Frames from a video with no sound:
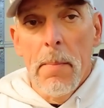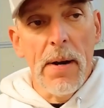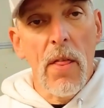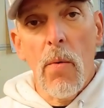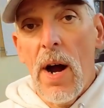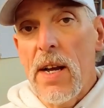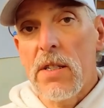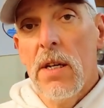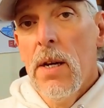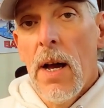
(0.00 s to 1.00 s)
But
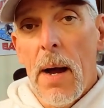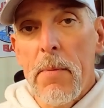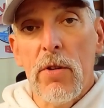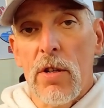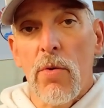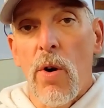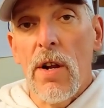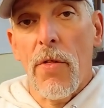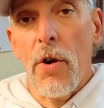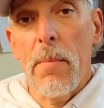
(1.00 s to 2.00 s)
otherwise, I'm using
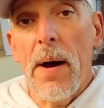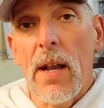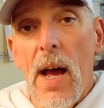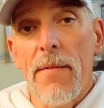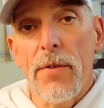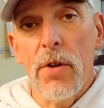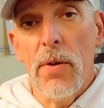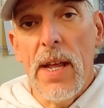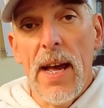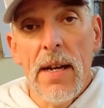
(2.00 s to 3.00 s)
20 or 30-pound line for
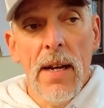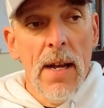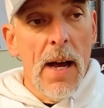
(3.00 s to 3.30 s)
doing that.